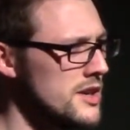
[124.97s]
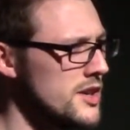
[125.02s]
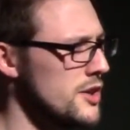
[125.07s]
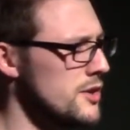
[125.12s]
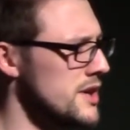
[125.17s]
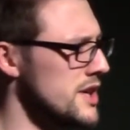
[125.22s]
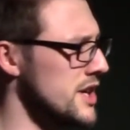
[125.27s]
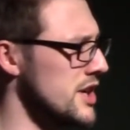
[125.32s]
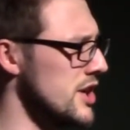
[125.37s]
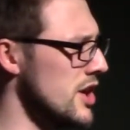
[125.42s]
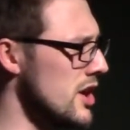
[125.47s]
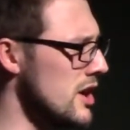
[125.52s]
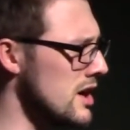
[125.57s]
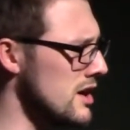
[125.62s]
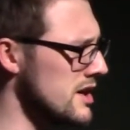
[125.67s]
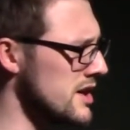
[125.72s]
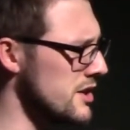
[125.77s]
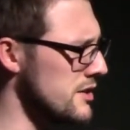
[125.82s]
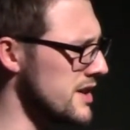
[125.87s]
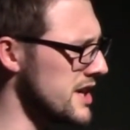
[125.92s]
You're
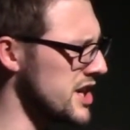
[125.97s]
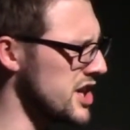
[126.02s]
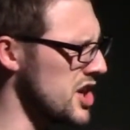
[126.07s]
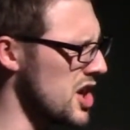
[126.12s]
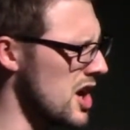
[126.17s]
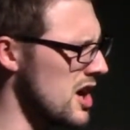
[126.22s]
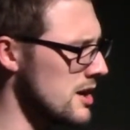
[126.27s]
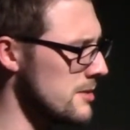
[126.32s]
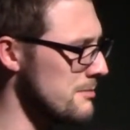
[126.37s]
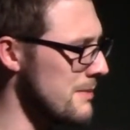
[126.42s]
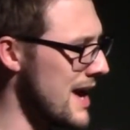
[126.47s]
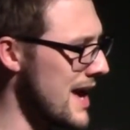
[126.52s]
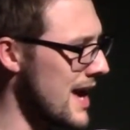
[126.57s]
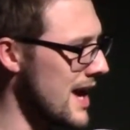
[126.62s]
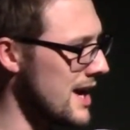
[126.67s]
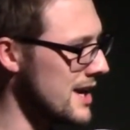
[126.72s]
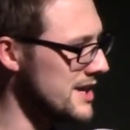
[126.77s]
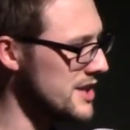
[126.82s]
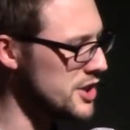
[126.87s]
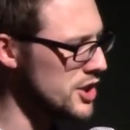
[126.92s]
young, you're a young
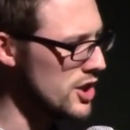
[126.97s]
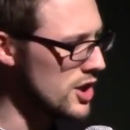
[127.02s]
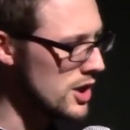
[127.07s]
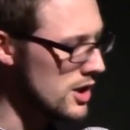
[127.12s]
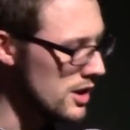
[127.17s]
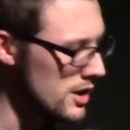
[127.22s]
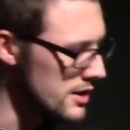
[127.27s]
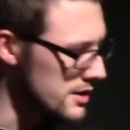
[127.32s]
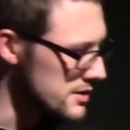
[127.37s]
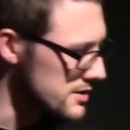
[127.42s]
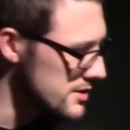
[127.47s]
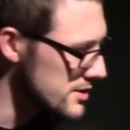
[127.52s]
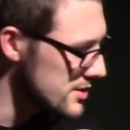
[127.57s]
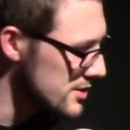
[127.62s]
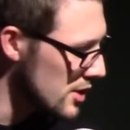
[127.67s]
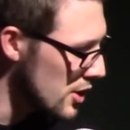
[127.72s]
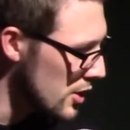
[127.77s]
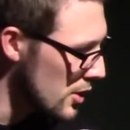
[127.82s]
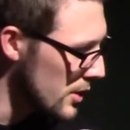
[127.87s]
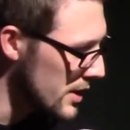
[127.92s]
man. Young,
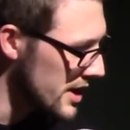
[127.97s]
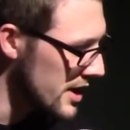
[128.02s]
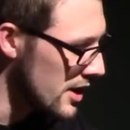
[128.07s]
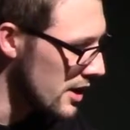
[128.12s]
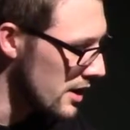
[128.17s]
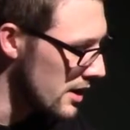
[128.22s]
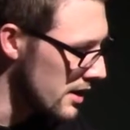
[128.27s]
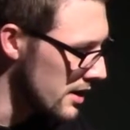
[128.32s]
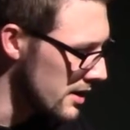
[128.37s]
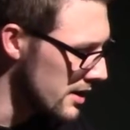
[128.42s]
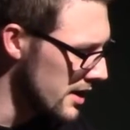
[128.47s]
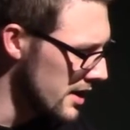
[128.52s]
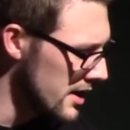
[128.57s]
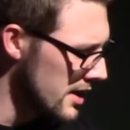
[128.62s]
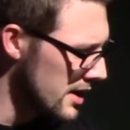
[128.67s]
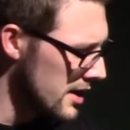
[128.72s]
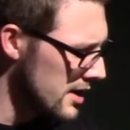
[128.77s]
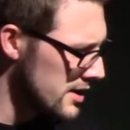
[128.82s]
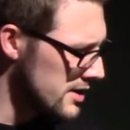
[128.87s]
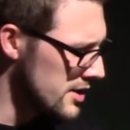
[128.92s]
so young.
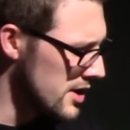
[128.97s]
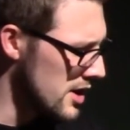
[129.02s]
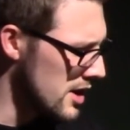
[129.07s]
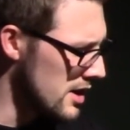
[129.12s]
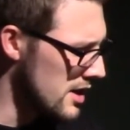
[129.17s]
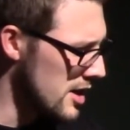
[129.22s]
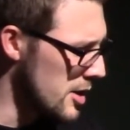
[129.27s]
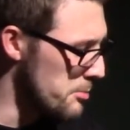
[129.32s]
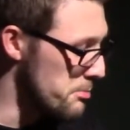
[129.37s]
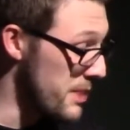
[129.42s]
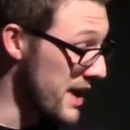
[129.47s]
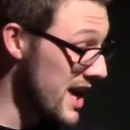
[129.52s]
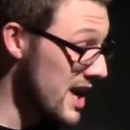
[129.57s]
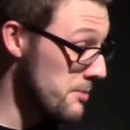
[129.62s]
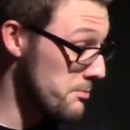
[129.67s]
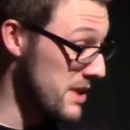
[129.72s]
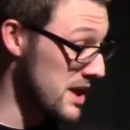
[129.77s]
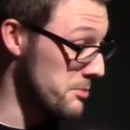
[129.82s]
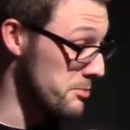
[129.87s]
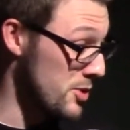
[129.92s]
You're a
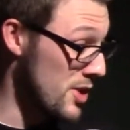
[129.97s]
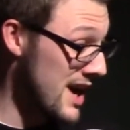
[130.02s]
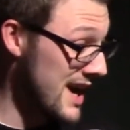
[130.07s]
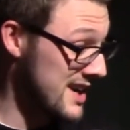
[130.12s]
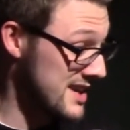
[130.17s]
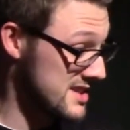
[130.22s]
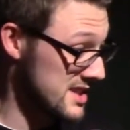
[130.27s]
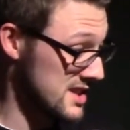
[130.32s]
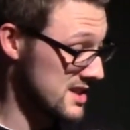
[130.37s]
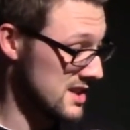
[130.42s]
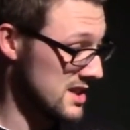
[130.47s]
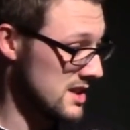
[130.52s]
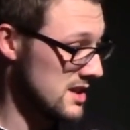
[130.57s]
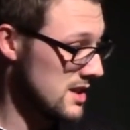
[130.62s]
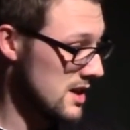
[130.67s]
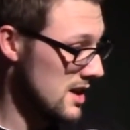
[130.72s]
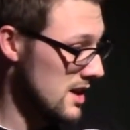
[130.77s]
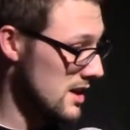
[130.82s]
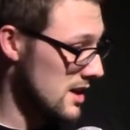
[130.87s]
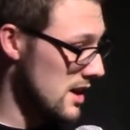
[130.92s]
baby, practically.
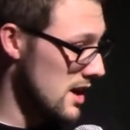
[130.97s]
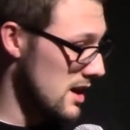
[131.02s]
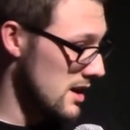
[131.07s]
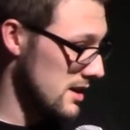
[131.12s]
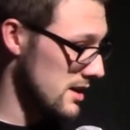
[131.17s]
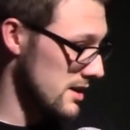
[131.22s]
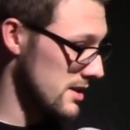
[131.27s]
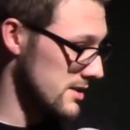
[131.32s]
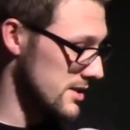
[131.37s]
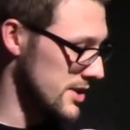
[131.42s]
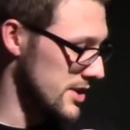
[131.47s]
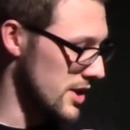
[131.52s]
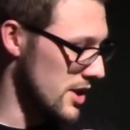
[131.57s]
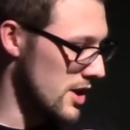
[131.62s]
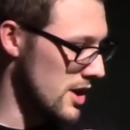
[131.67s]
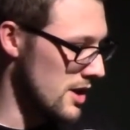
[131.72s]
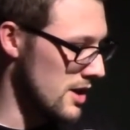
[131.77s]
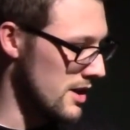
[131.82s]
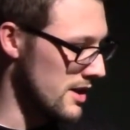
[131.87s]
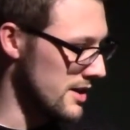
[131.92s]

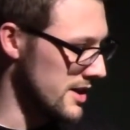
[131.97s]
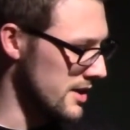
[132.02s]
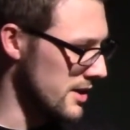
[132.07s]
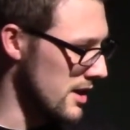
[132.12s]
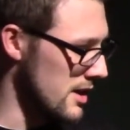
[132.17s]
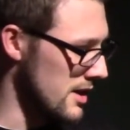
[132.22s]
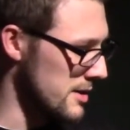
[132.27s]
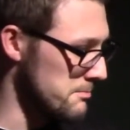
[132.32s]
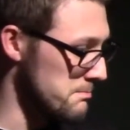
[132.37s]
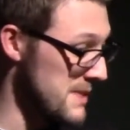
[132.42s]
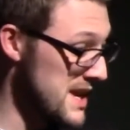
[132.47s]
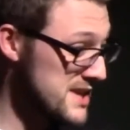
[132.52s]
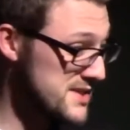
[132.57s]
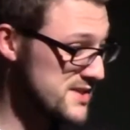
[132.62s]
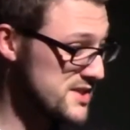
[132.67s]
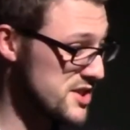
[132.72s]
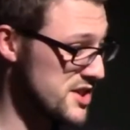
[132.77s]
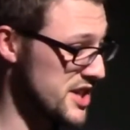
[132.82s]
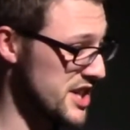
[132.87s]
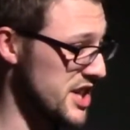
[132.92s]
Young,
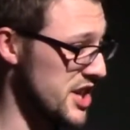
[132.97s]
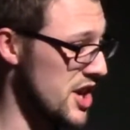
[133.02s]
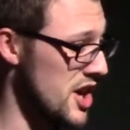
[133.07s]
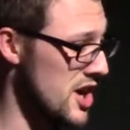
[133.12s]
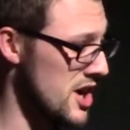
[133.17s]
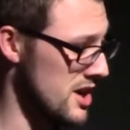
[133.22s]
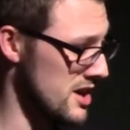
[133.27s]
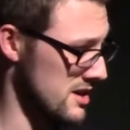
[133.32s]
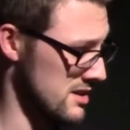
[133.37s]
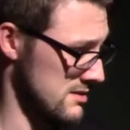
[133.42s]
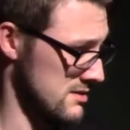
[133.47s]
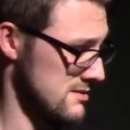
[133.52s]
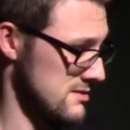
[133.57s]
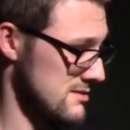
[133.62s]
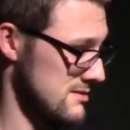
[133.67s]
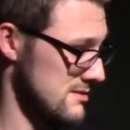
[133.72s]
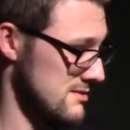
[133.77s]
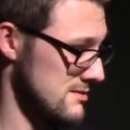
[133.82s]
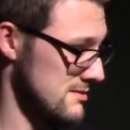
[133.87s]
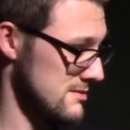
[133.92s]
Mr. Young.
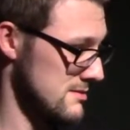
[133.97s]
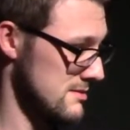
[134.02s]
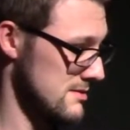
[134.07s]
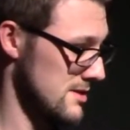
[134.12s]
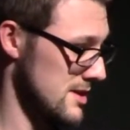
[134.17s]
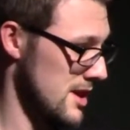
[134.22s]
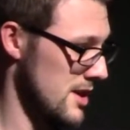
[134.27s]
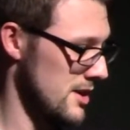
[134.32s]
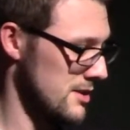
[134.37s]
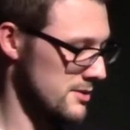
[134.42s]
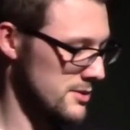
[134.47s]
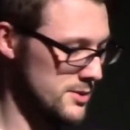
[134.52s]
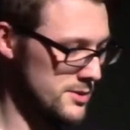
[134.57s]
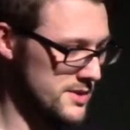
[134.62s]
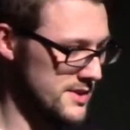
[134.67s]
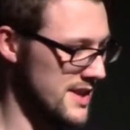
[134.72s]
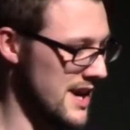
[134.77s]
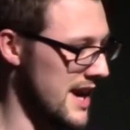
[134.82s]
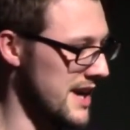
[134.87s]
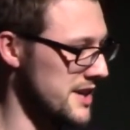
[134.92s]

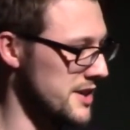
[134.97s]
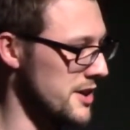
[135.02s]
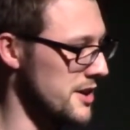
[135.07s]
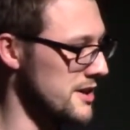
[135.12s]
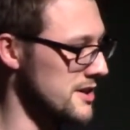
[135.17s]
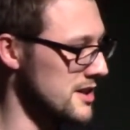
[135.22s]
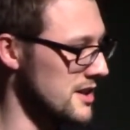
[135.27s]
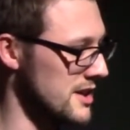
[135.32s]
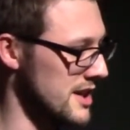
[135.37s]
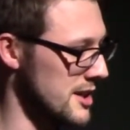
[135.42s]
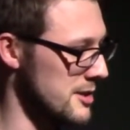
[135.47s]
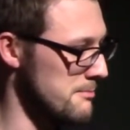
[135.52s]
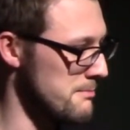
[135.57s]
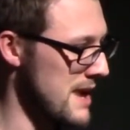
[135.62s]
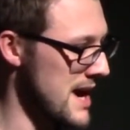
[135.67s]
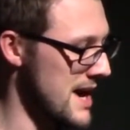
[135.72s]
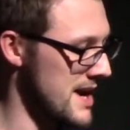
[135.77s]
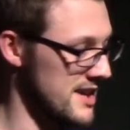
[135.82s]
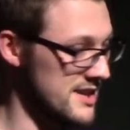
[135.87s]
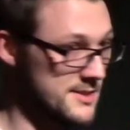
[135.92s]
Who's that young-looking
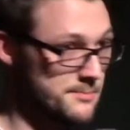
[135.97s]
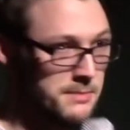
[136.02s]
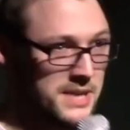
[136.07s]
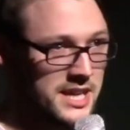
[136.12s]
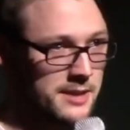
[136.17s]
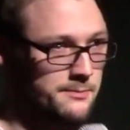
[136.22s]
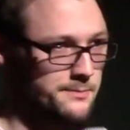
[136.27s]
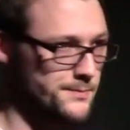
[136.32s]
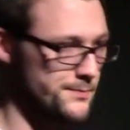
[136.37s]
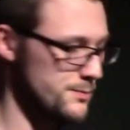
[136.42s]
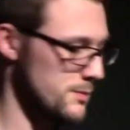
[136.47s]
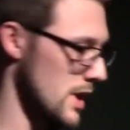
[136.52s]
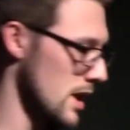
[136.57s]
man? It's me.